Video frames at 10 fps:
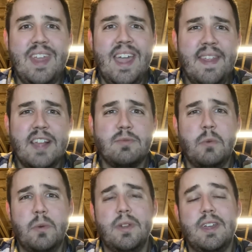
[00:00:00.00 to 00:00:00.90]
And that's
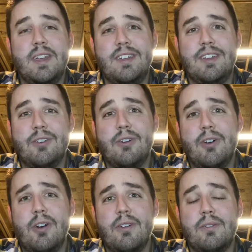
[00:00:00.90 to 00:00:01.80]
what we really,
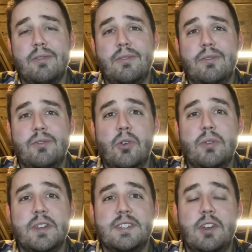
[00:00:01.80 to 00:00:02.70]
our goal is.